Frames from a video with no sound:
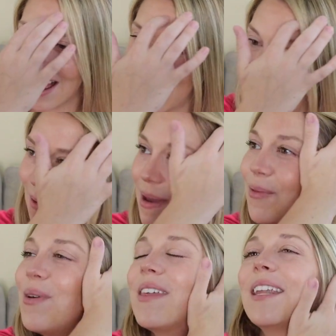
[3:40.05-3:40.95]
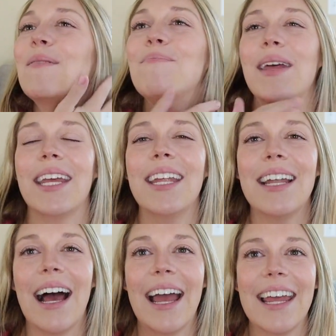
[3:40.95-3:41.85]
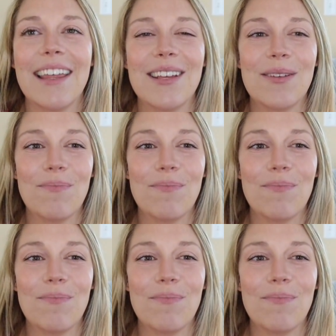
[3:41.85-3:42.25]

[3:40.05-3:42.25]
And within a minute, I